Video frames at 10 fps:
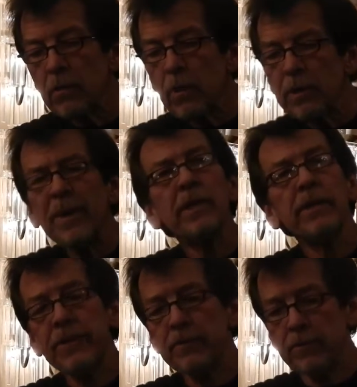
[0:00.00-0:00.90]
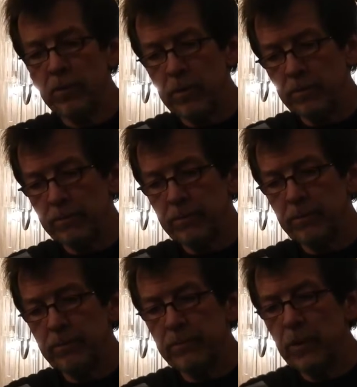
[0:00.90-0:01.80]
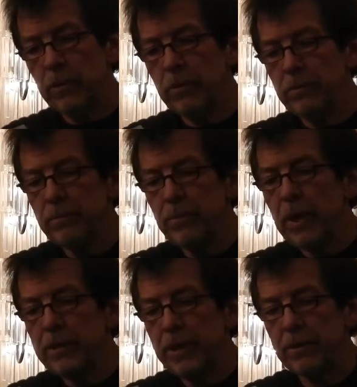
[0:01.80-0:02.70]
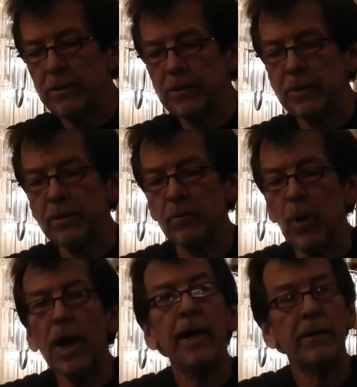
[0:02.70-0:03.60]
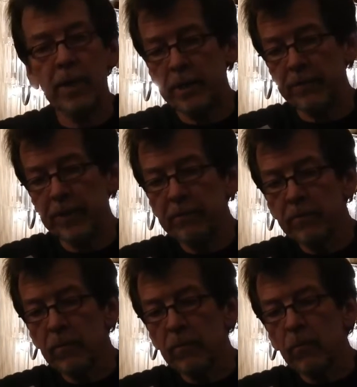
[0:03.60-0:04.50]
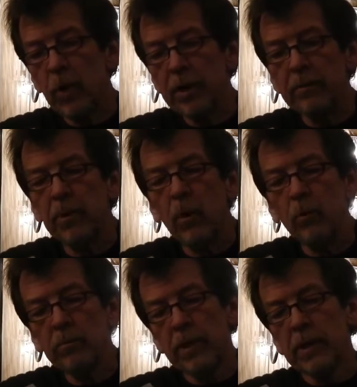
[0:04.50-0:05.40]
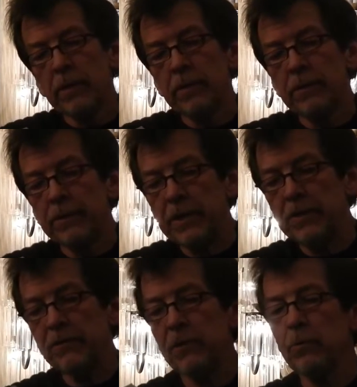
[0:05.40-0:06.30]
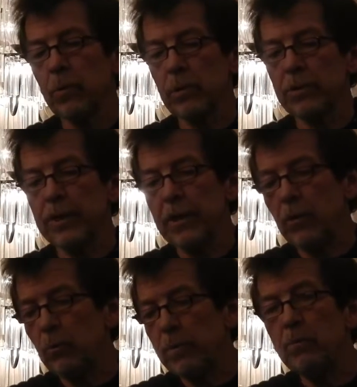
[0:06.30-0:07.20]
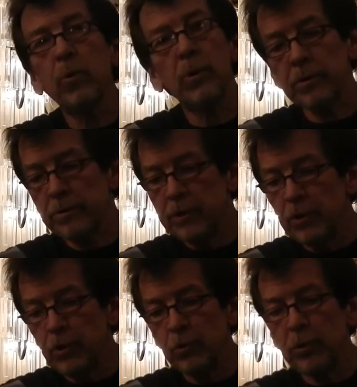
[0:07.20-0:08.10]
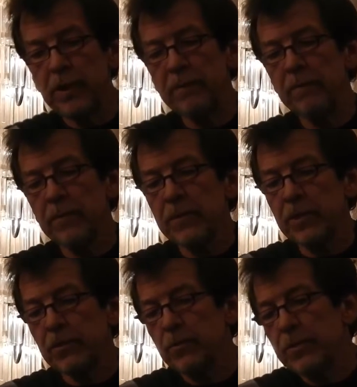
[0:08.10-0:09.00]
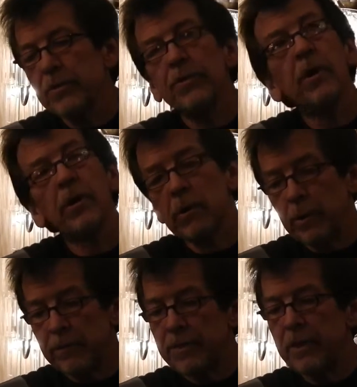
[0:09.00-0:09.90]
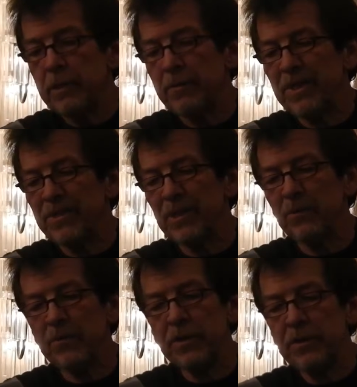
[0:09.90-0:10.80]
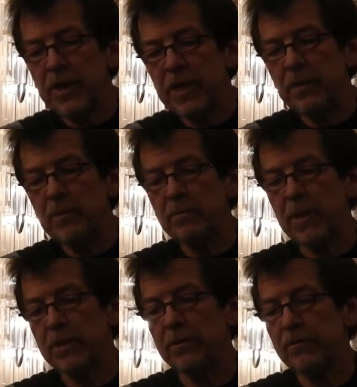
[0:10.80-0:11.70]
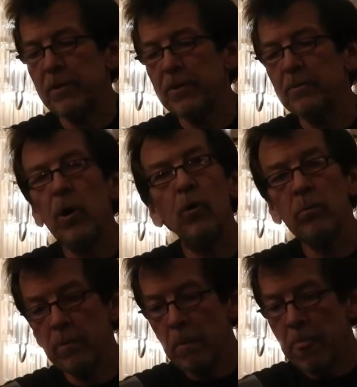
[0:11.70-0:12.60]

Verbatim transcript: What am I living for? No, not careless reader. Why am I living? What a poem. These few words I hope important, the joy tinged with sorrow of seeing myself unnamed in my dear friend's poem,